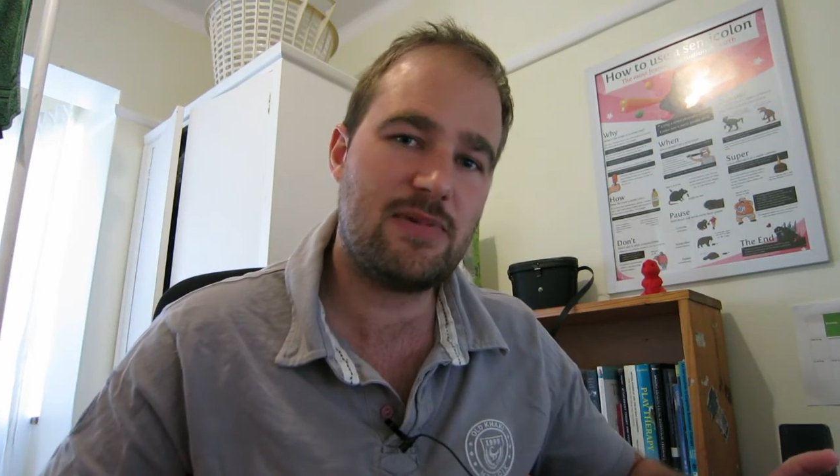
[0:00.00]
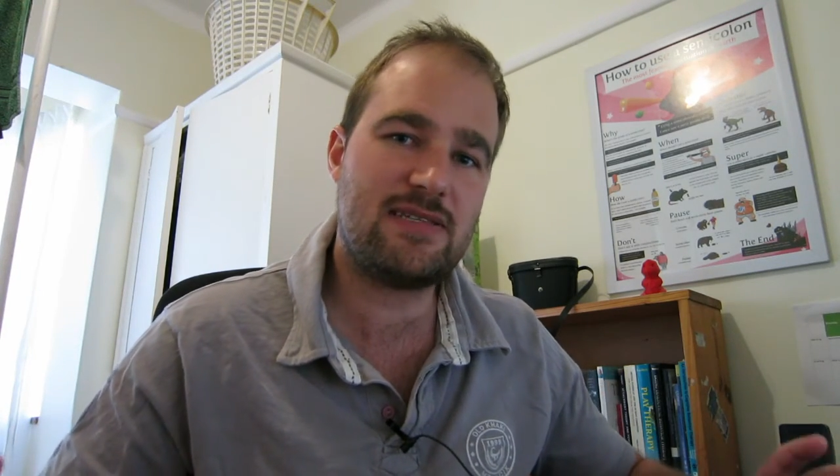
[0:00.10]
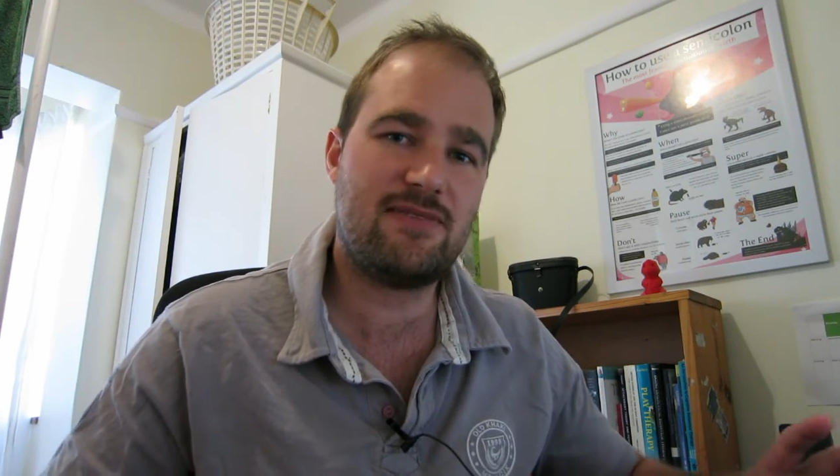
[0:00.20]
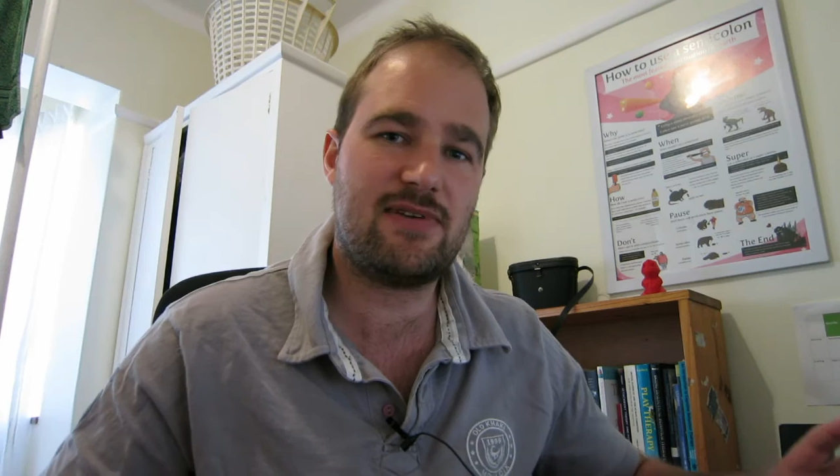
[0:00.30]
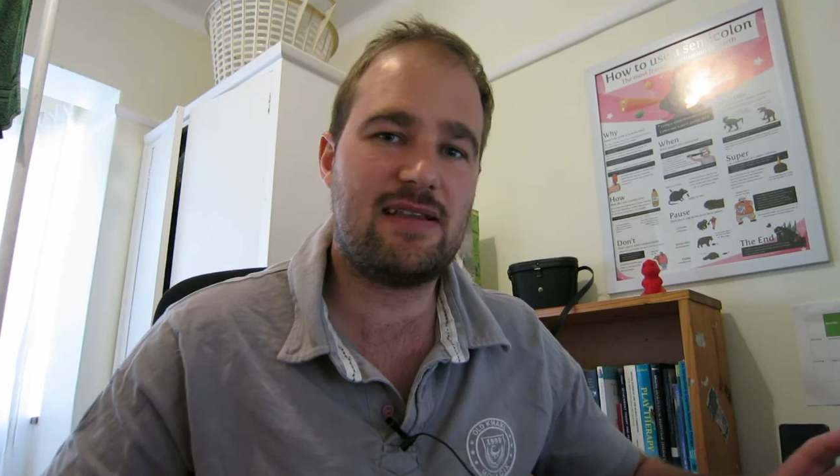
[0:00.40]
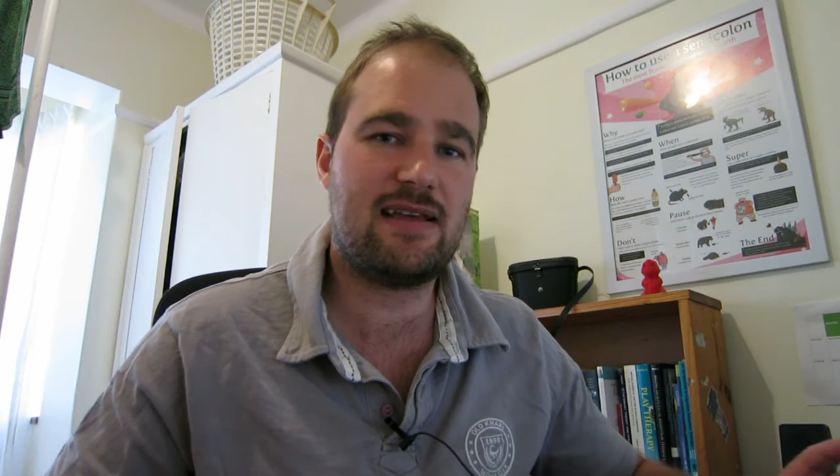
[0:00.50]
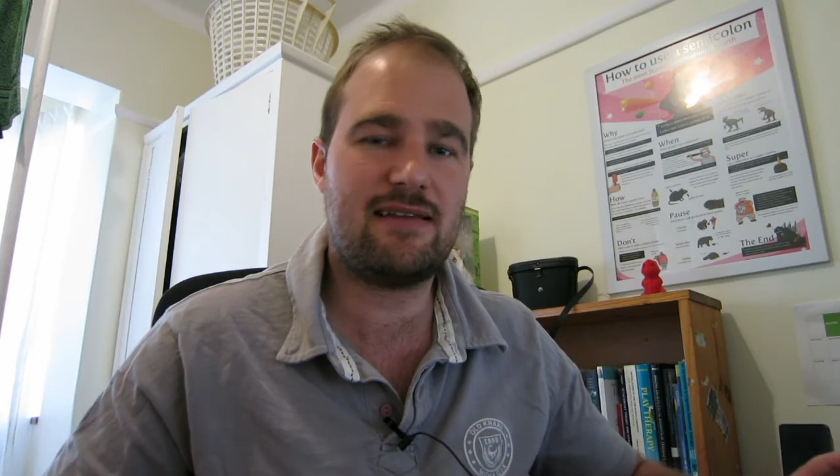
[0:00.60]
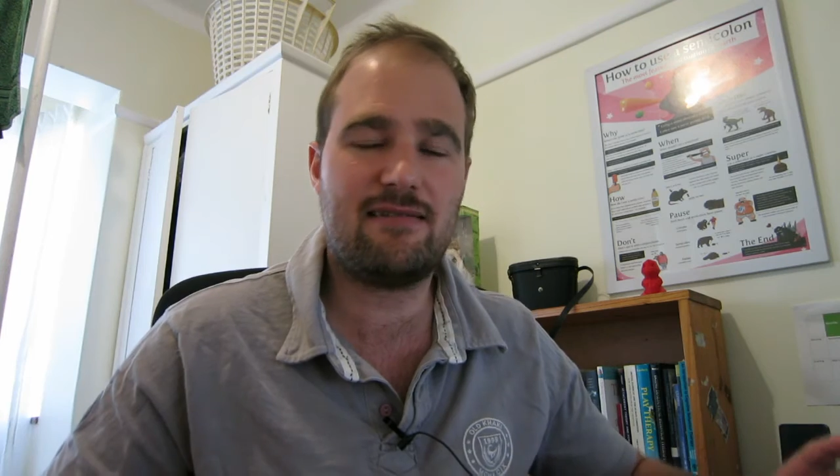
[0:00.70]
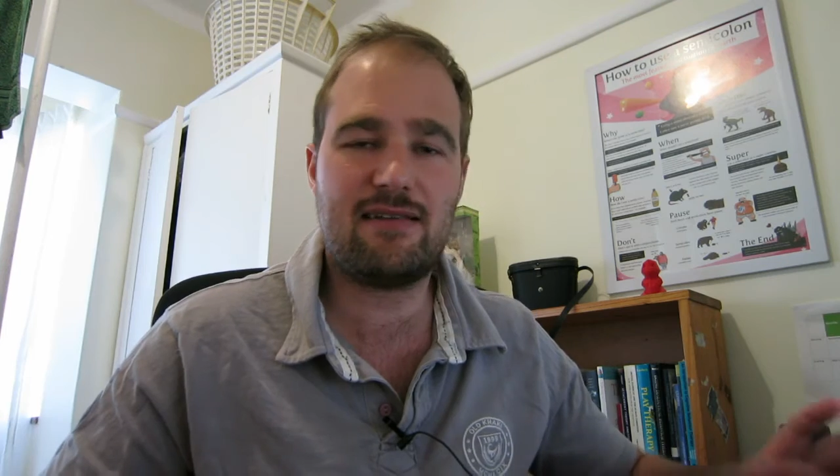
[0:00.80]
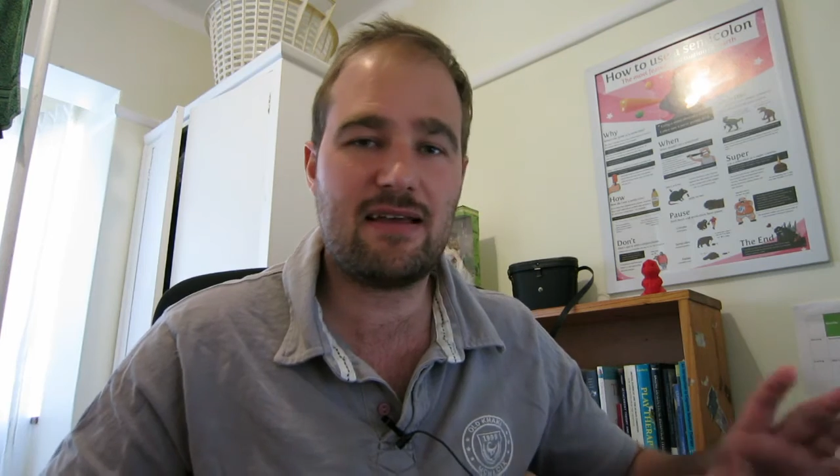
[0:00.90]
piece of our
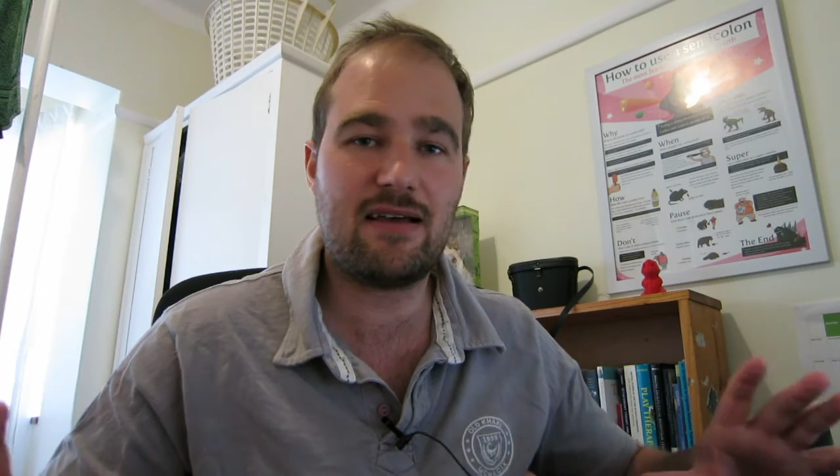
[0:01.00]
land,